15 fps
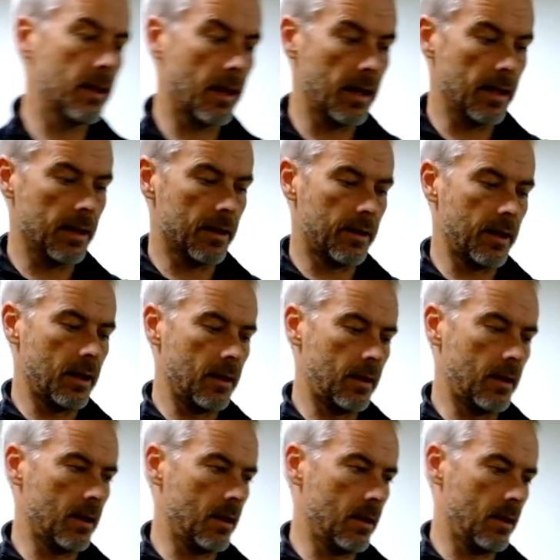is a little thicker
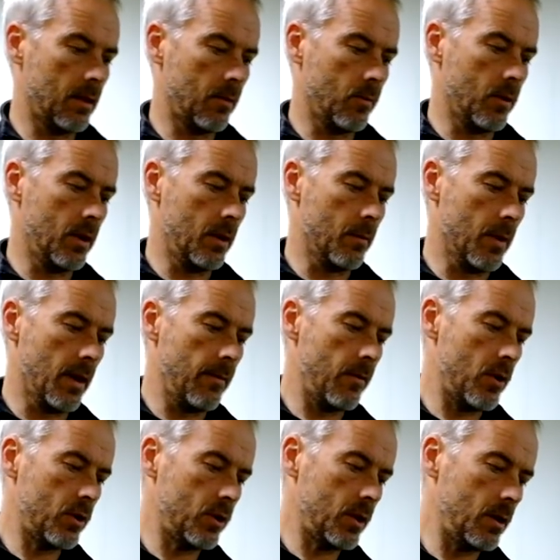than the one in my
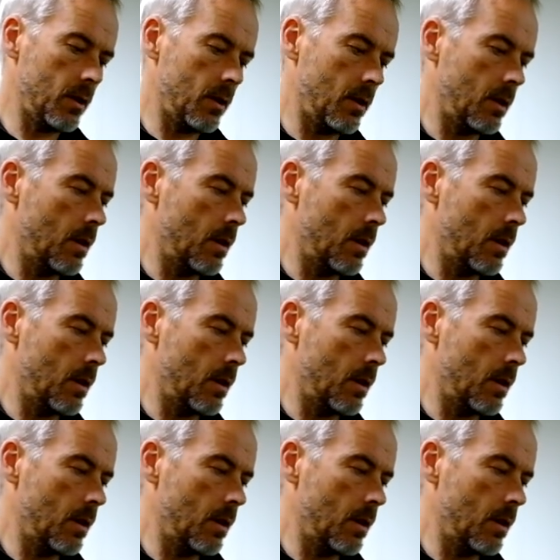version.